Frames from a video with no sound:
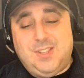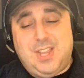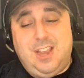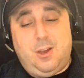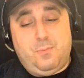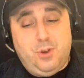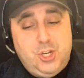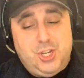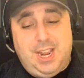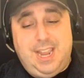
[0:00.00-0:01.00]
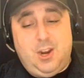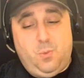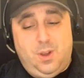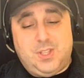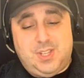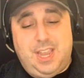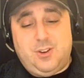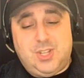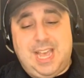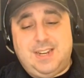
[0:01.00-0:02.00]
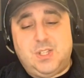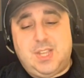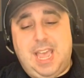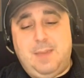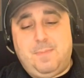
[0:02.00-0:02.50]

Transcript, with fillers: Isaiah appreciated what Sanders had to say,